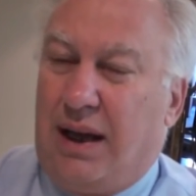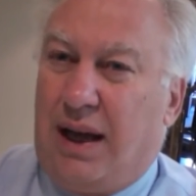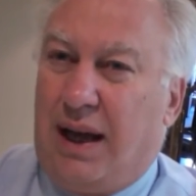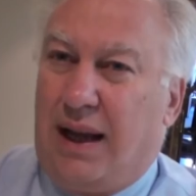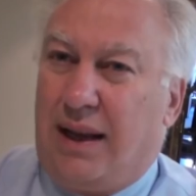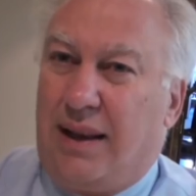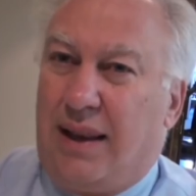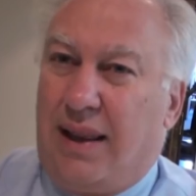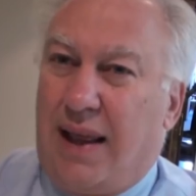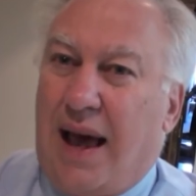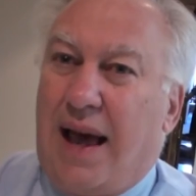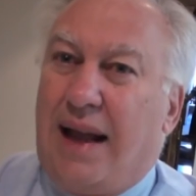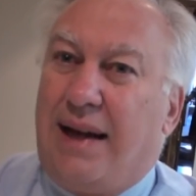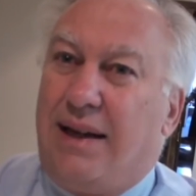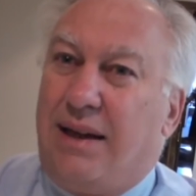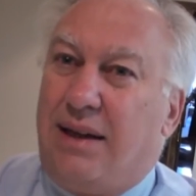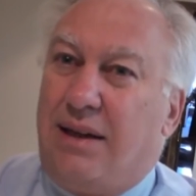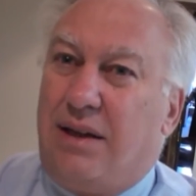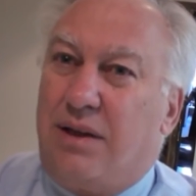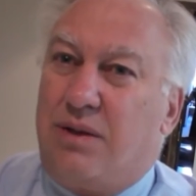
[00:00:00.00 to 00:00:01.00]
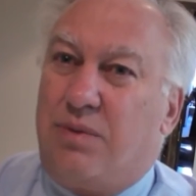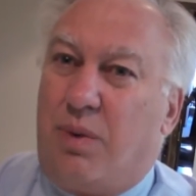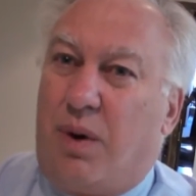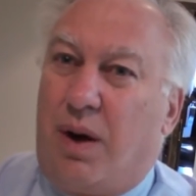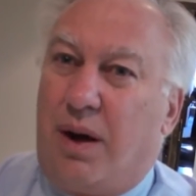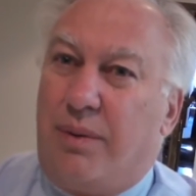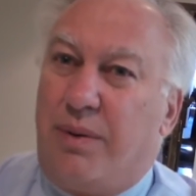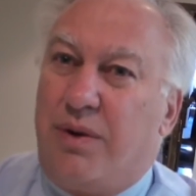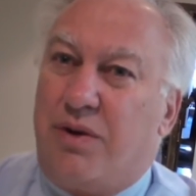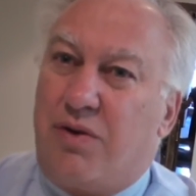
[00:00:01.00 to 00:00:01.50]
And that is
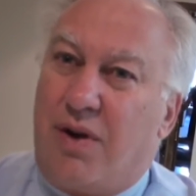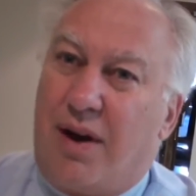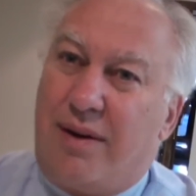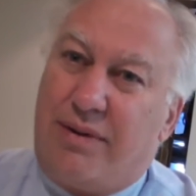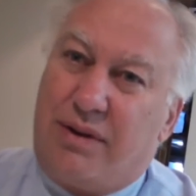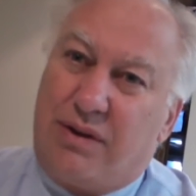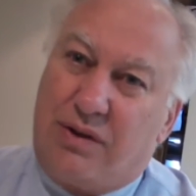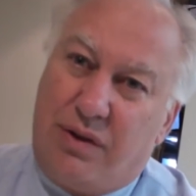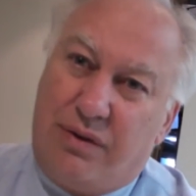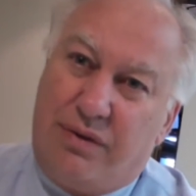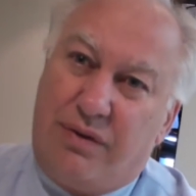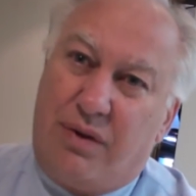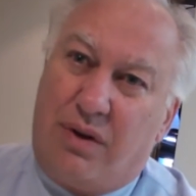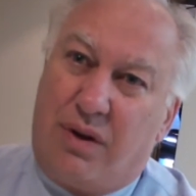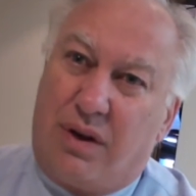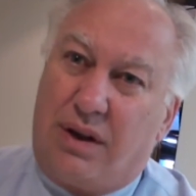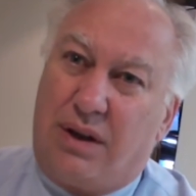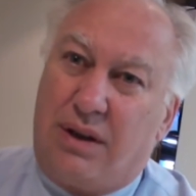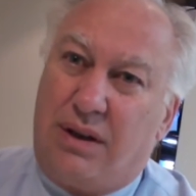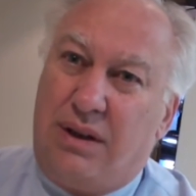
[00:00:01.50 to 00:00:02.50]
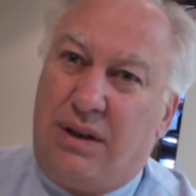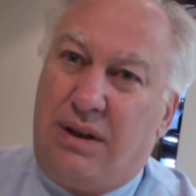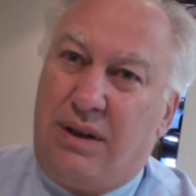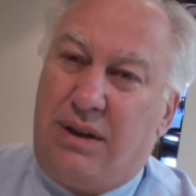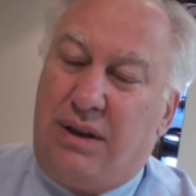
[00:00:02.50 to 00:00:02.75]
why we traveled so far, to